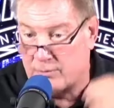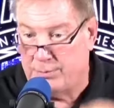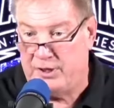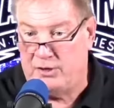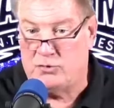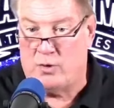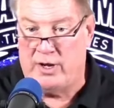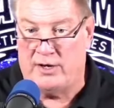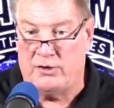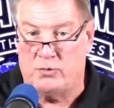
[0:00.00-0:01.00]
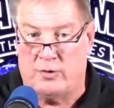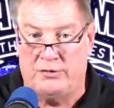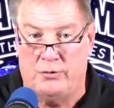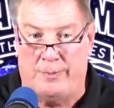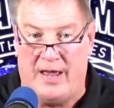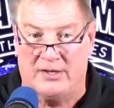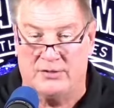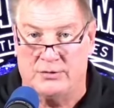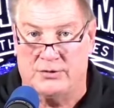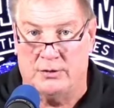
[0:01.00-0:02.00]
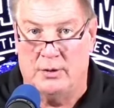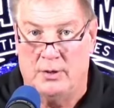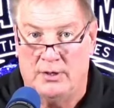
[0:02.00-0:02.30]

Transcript: completed 20 out of 22 passes to